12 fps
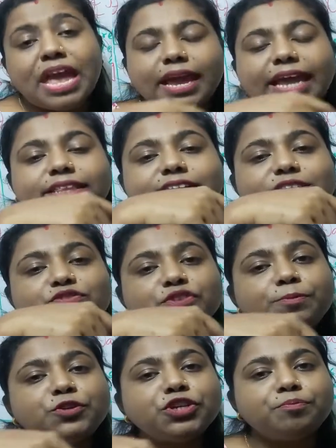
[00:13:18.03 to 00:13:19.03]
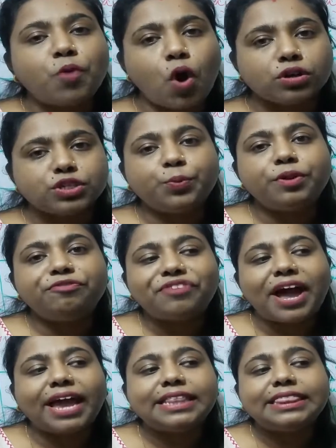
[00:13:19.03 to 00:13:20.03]
In the description box, you will
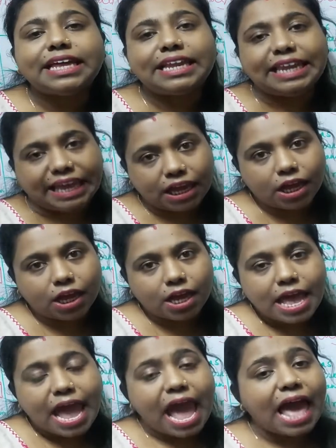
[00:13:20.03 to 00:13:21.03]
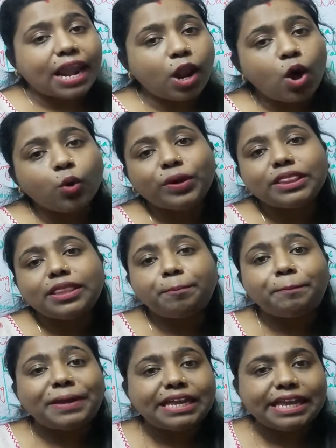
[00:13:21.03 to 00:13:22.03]
find the link along with the
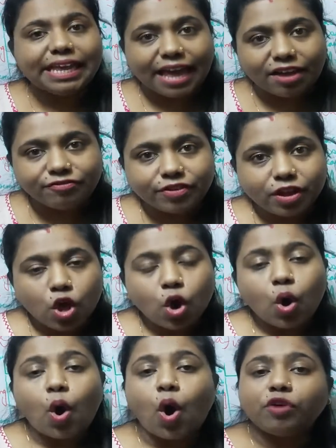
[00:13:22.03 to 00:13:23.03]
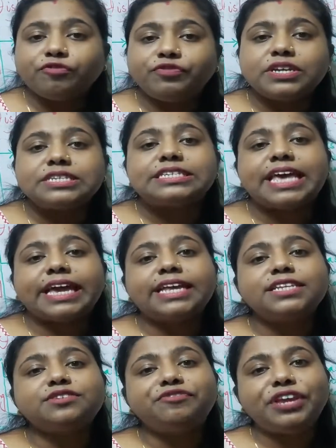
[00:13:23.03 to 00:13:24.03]
PDF of the
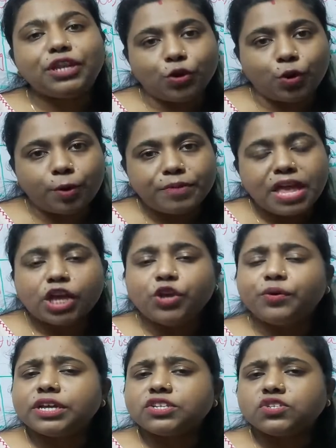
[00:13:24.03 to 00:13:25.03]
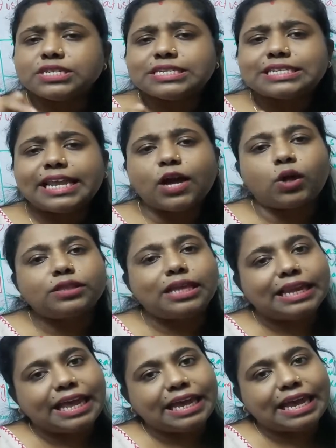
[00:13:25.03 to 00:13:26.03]
second video. You can just click on the
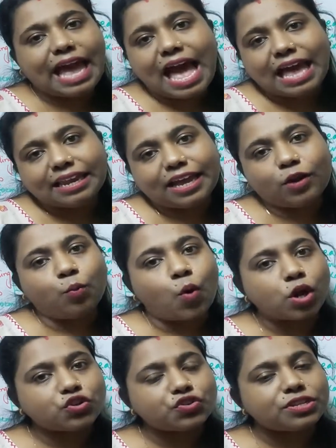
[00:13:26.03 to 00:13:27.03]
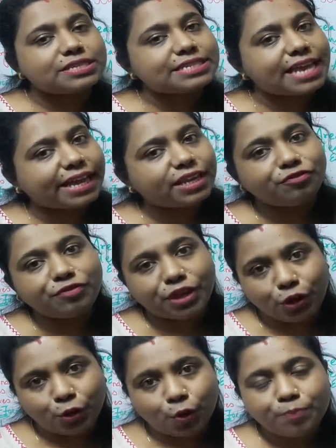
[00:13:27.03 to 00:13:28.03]
link and can watch the second
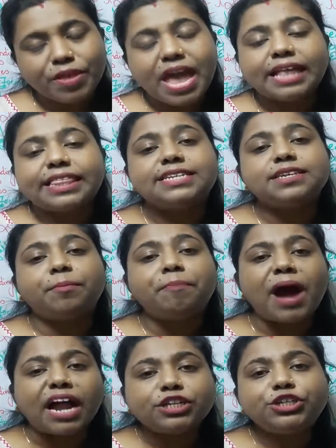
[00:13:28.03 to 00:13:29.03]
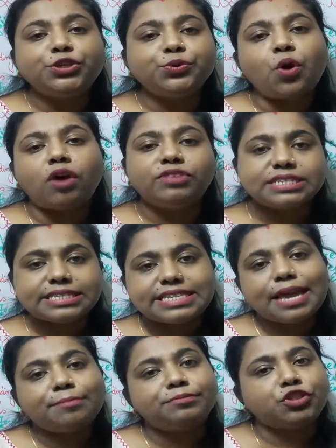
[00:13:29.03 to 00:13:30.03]
video. That is a part 2 of the
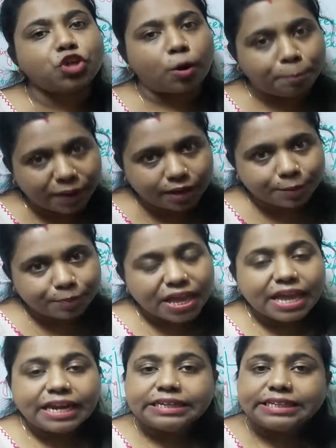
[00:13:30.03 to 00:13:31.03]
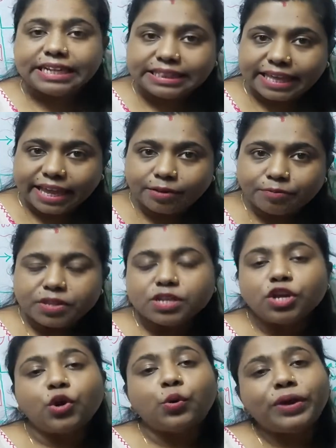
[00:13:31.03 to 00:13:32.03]
same topic. Till then,
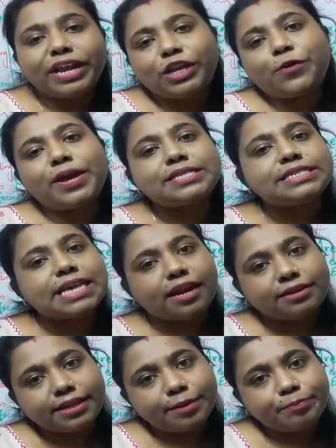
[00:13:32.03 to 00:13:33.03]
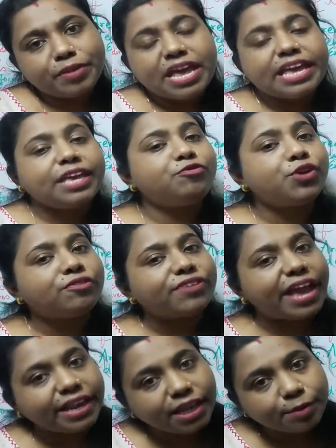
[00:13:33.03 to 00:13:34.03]
read your NCERT. If you have
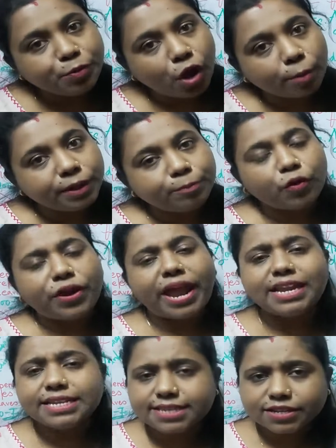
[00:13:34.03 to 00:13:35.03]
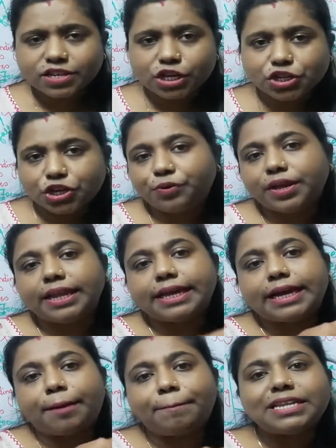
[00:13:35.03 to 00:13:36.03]
any problem or any suggestion, you can
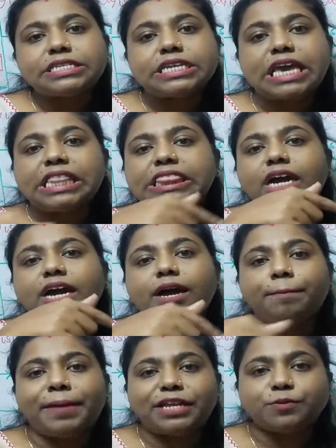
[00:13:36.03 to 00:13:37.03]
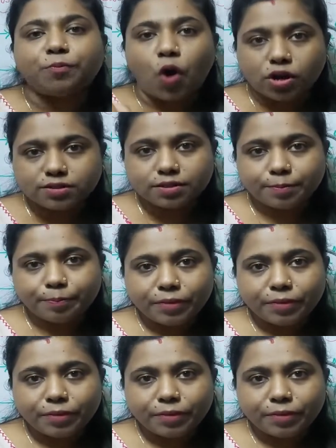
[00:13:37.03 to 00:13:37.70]
comment in the comment box.